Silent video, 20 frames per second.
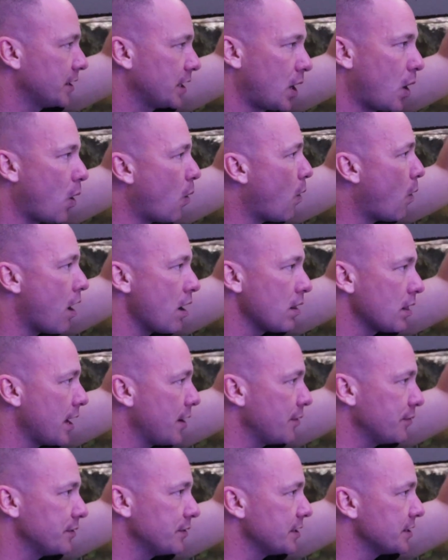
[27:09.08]
go all
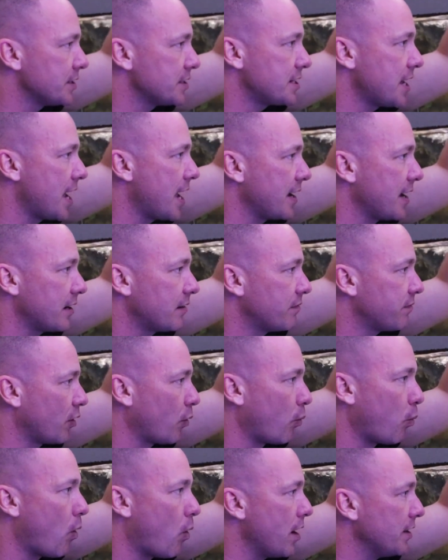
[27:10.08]
out in this tank for
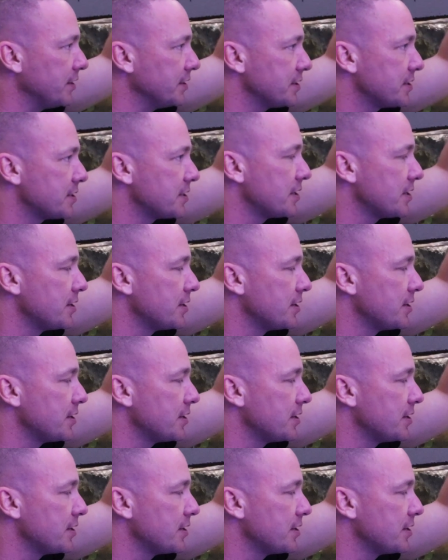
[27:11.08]
once.